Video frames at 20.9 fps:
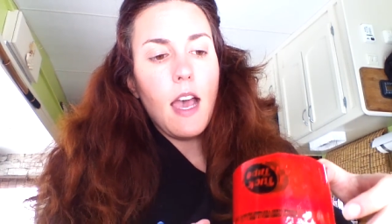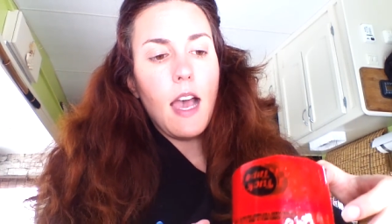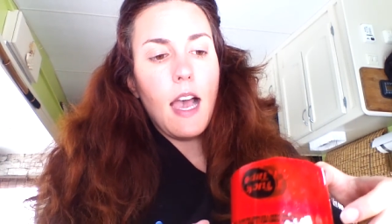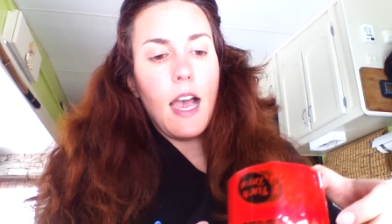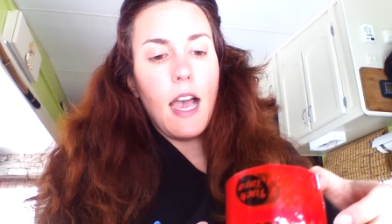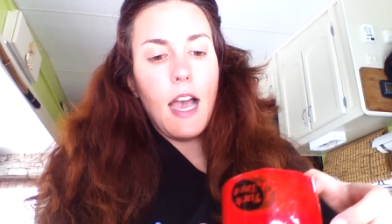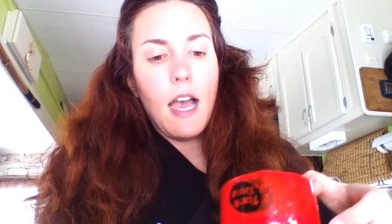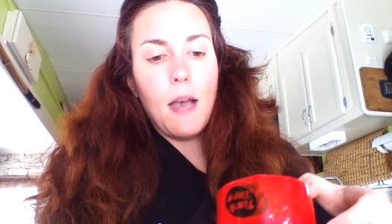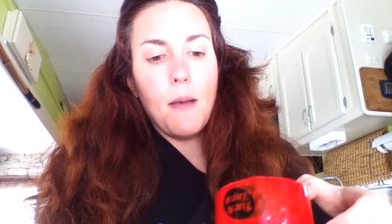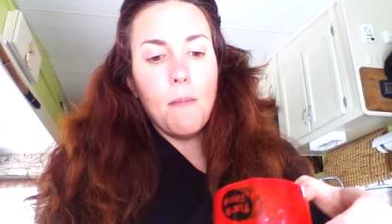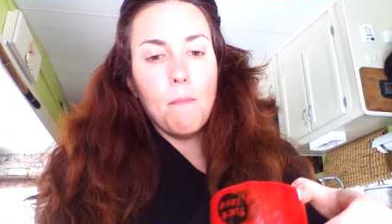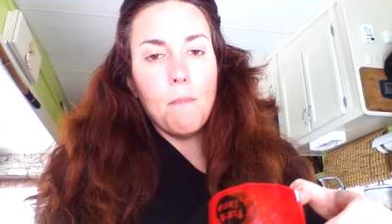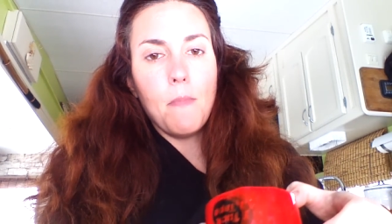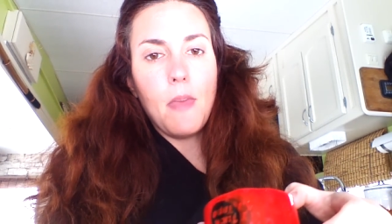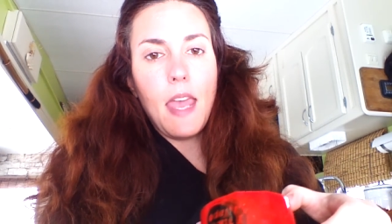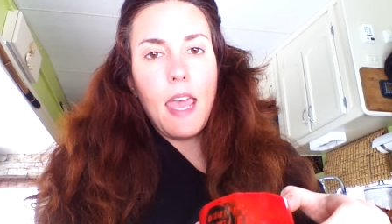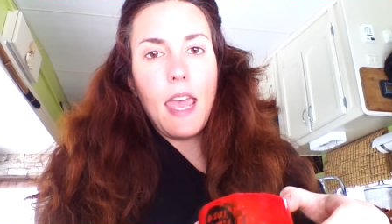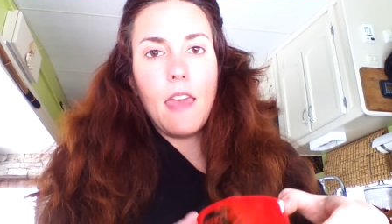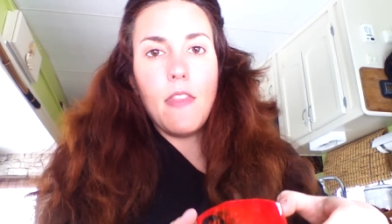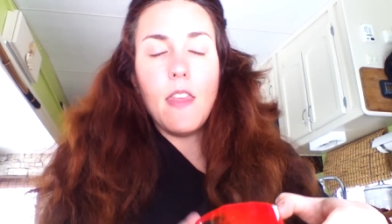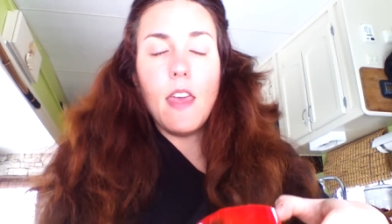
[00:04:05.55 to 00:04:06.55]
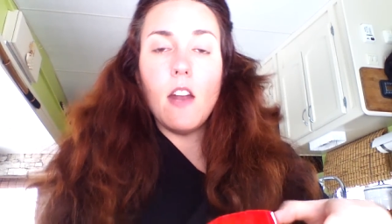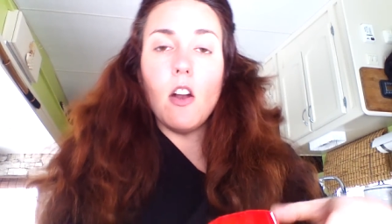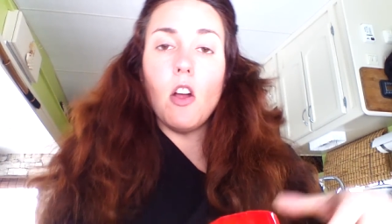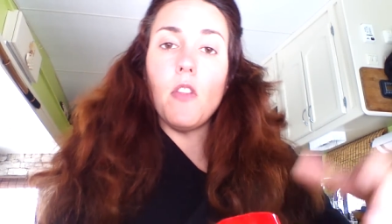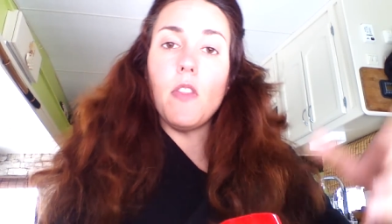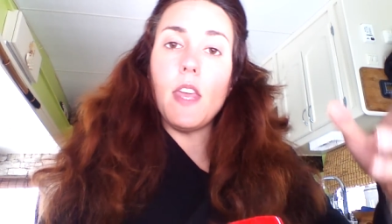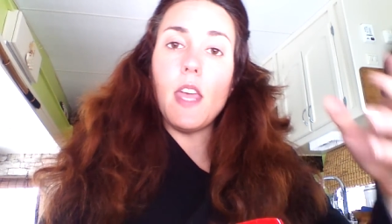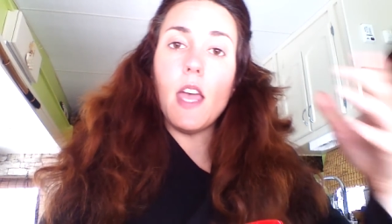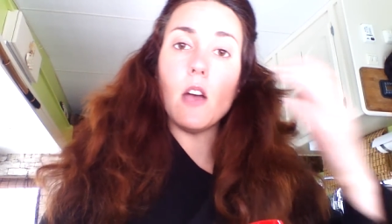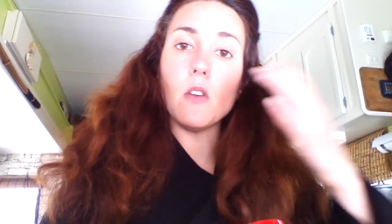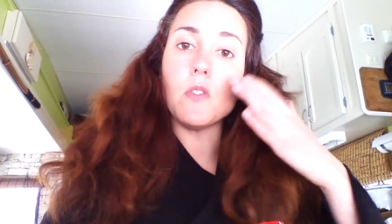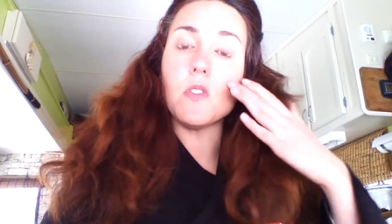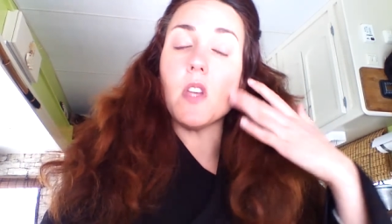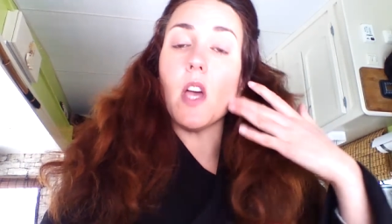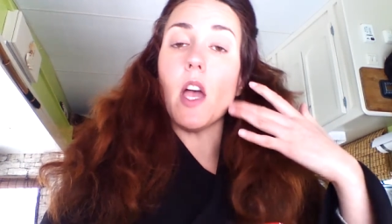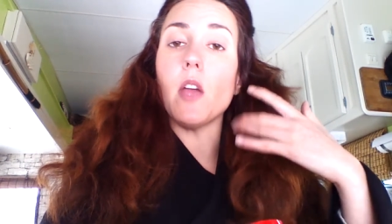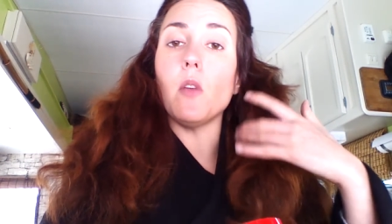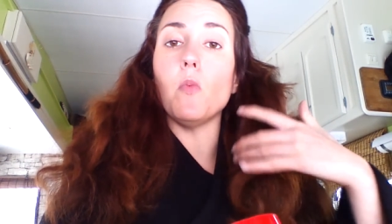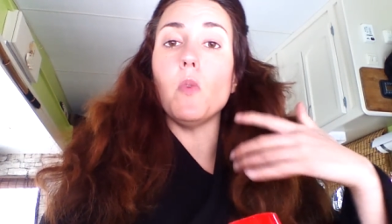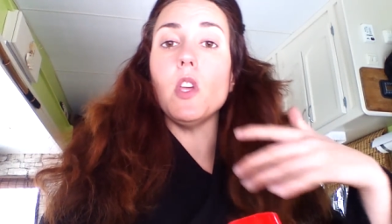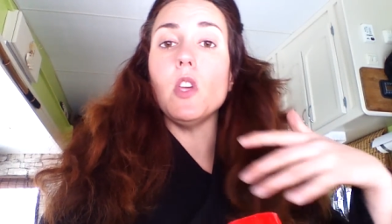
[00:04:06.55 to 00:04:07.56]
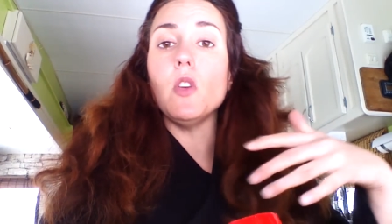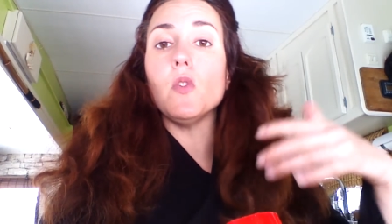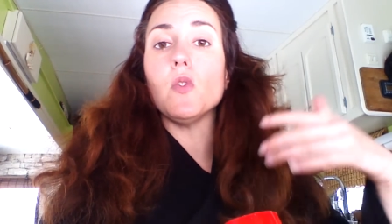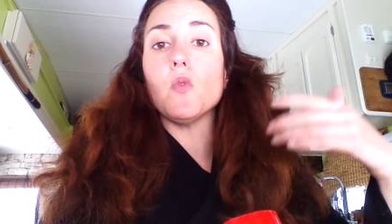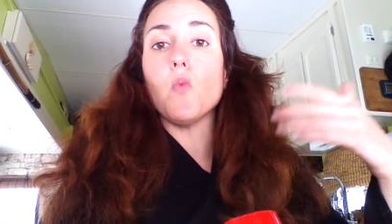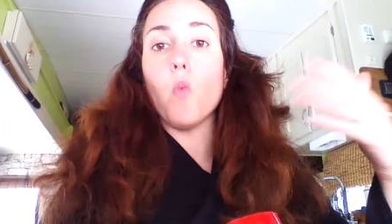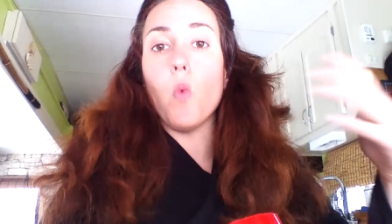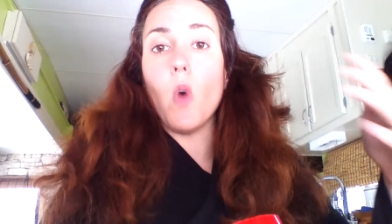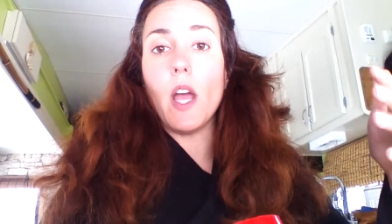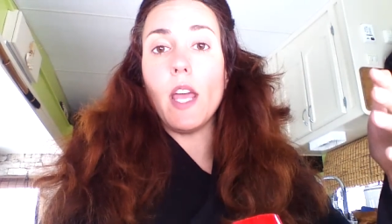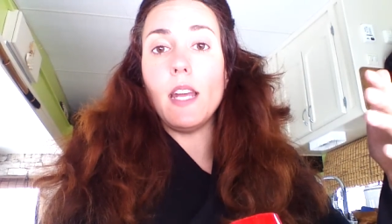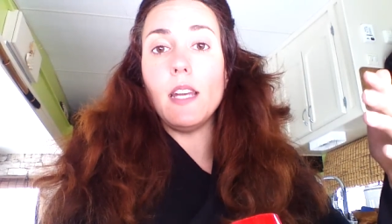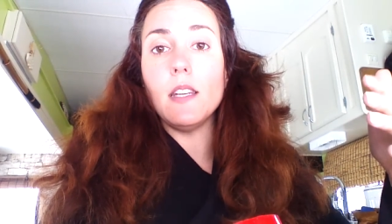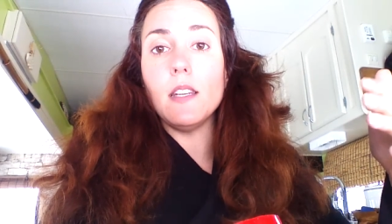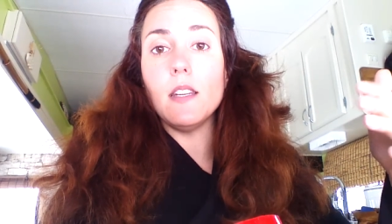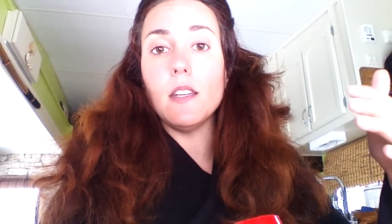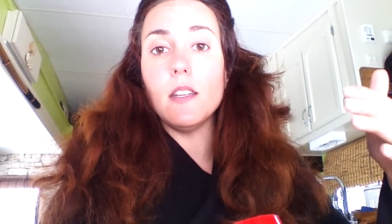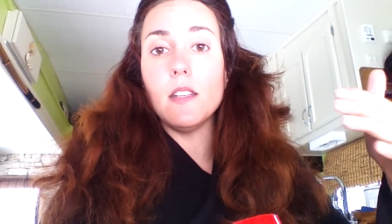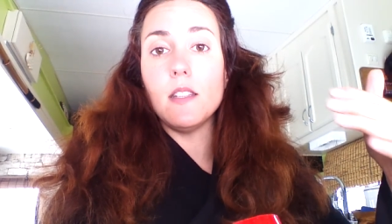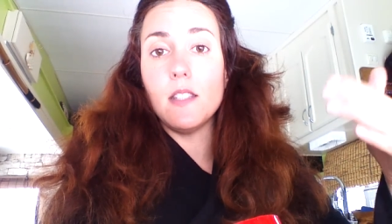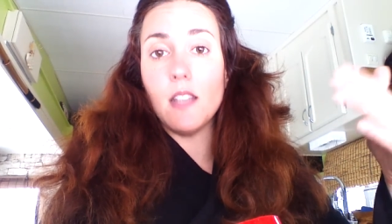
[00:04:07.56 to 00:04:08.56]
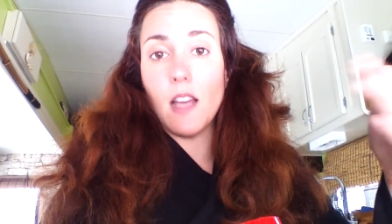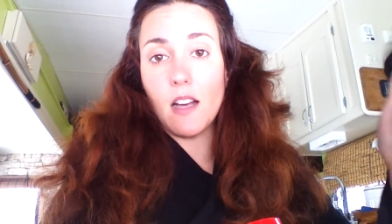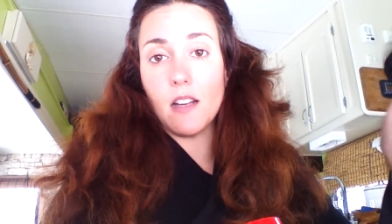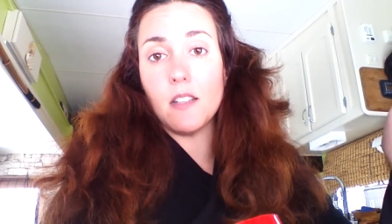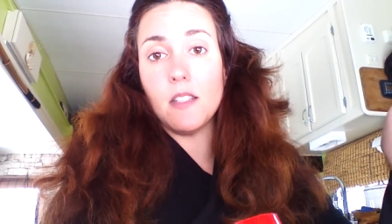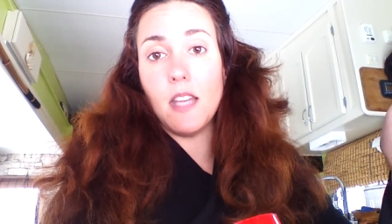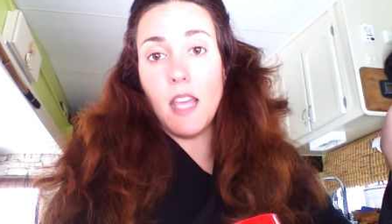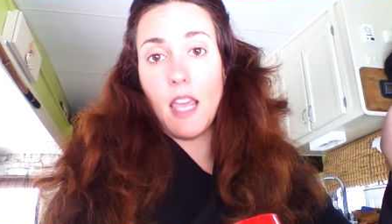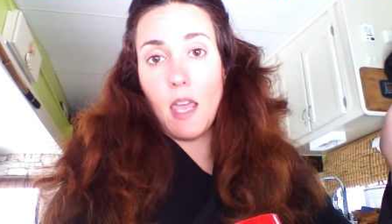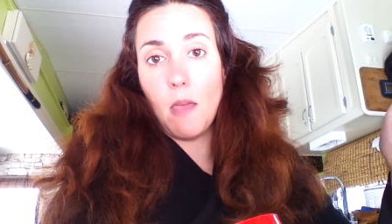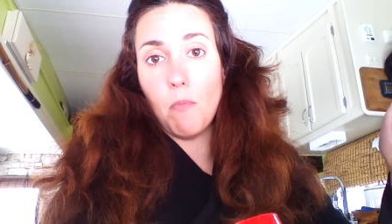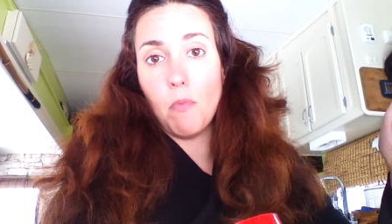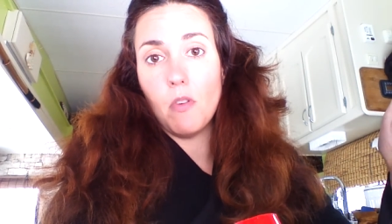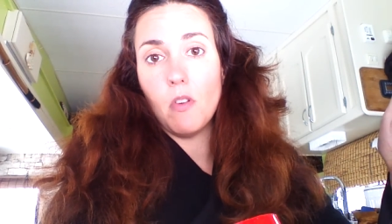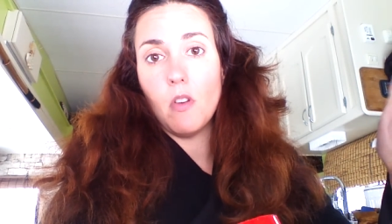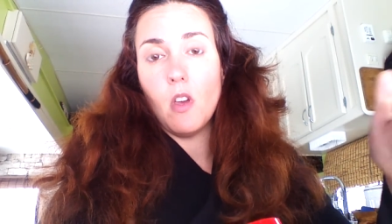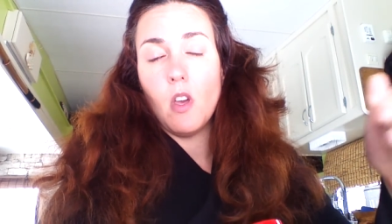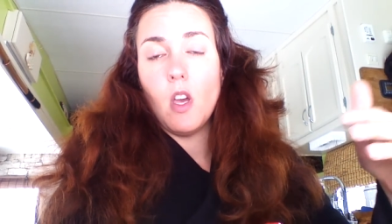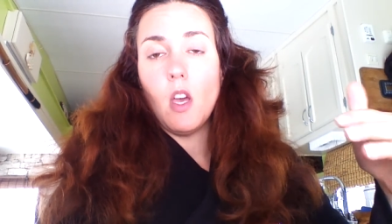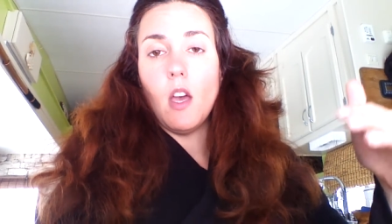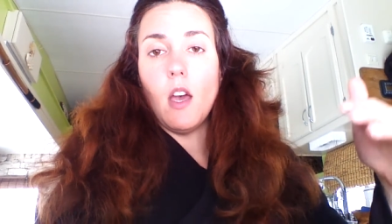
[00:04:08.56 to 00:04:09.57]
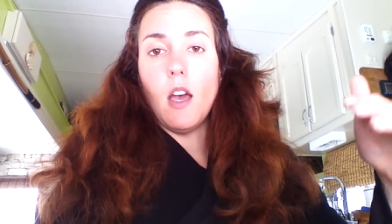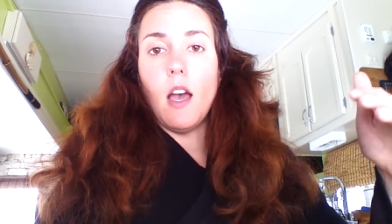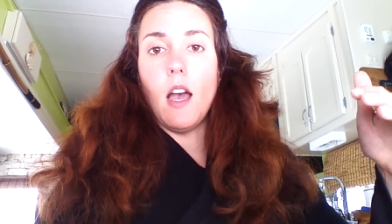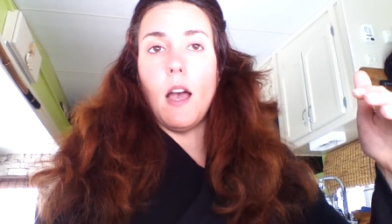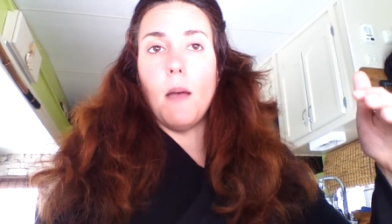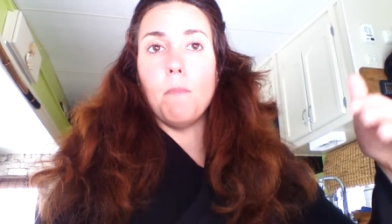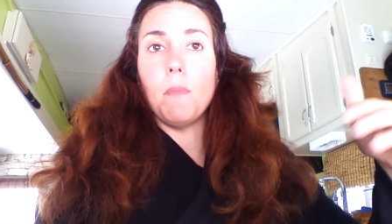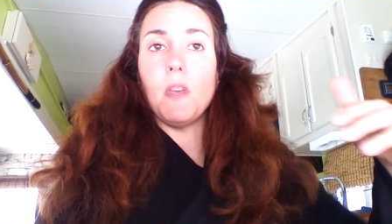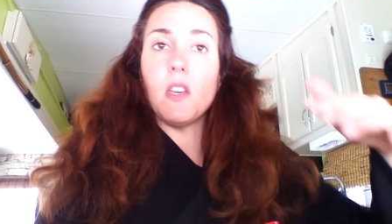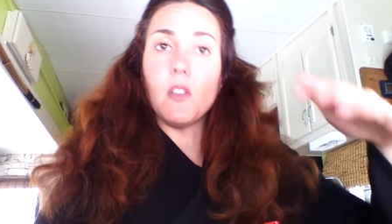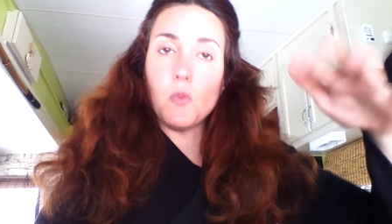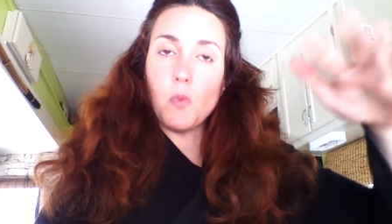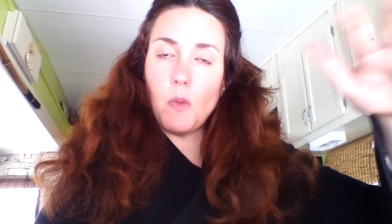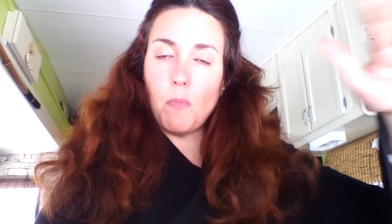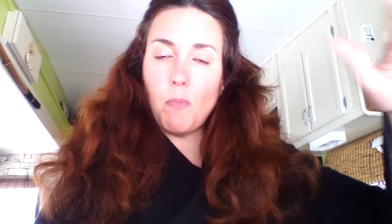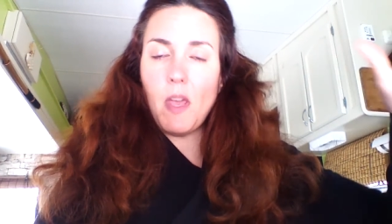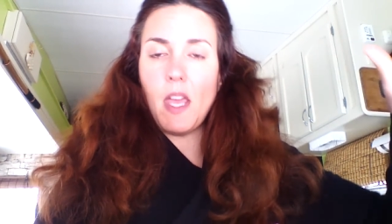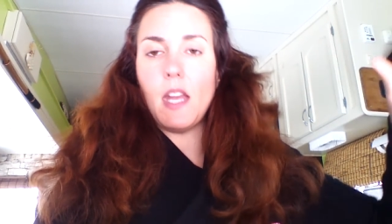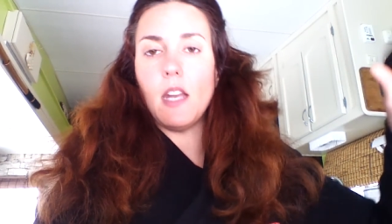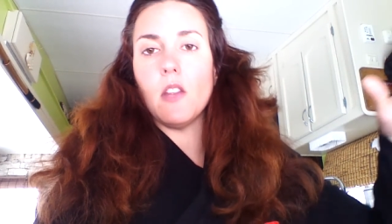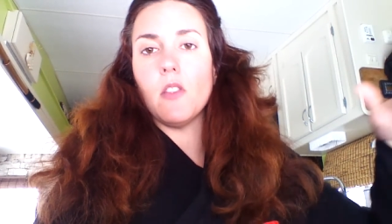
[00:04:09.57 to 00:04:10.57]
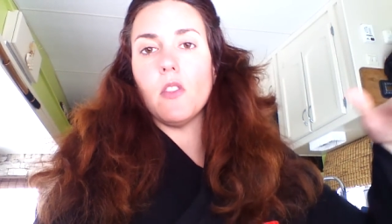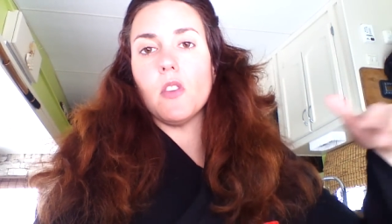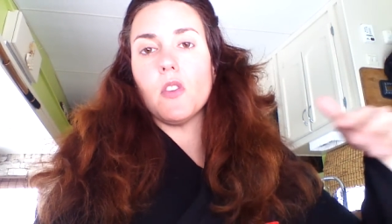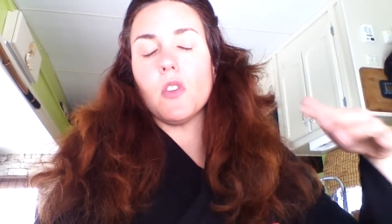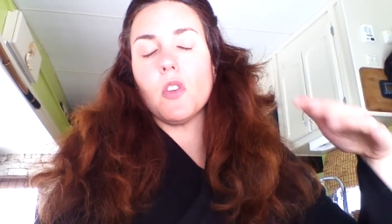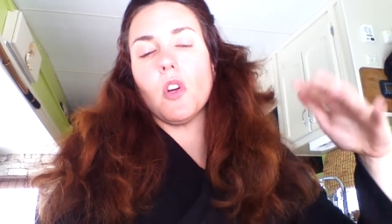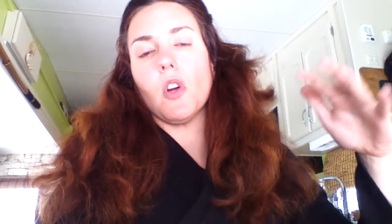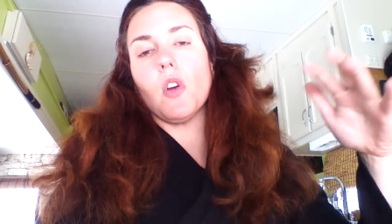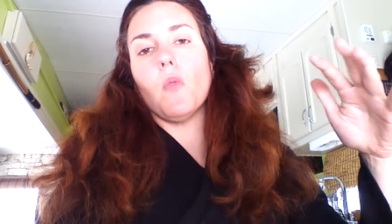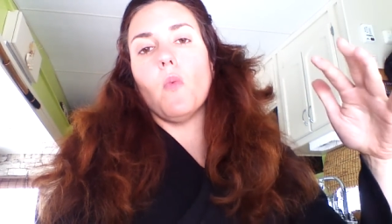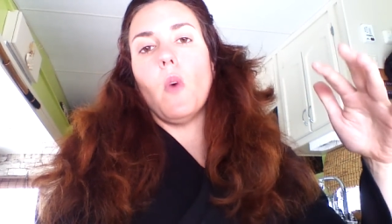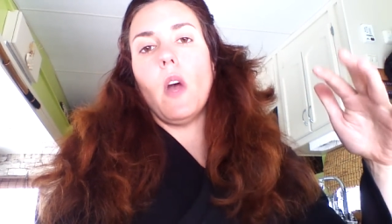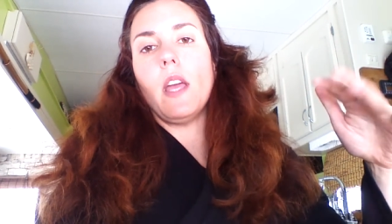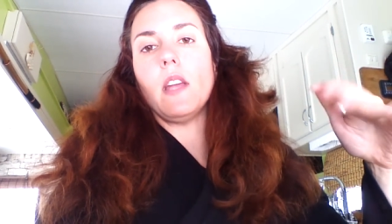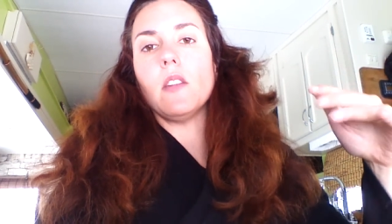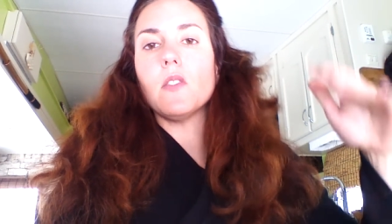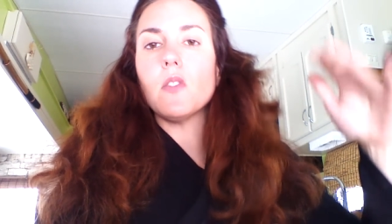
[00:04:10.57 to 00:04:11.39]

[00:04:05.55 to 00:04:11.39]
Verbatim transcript: Um, and then on the outside, we used white duct tape um, because we painted the skirt white.